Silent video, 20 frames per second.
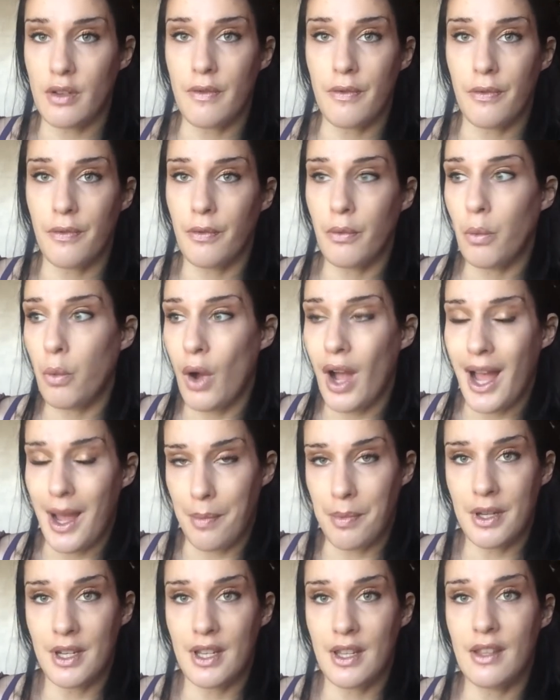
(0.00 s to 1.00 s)
of what
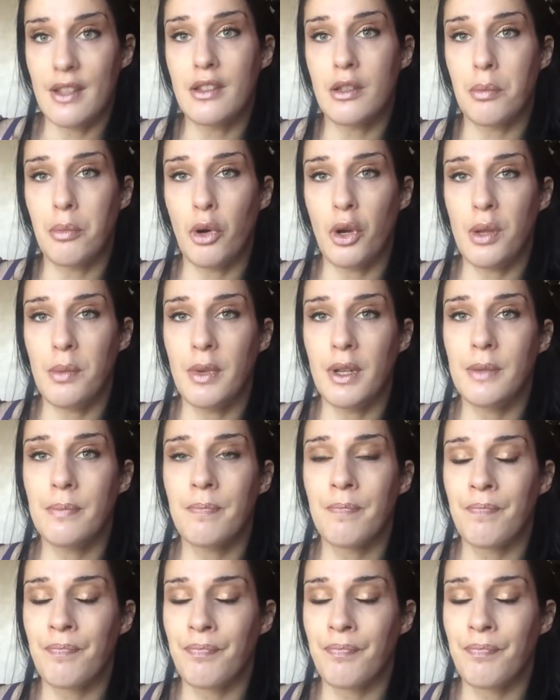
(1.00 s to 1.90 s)
happened in this appointment.